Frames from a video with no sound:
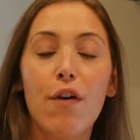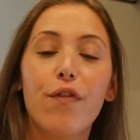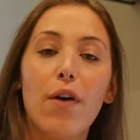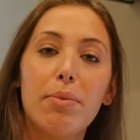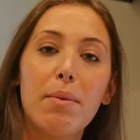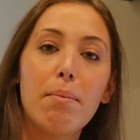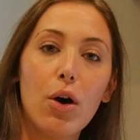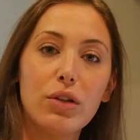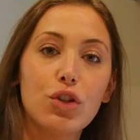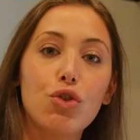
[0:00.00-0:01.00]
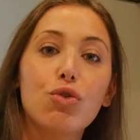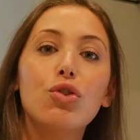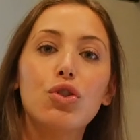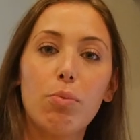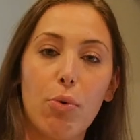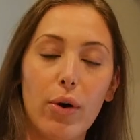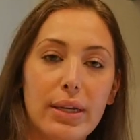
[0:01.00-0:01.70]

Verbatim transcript: from the most crucial point.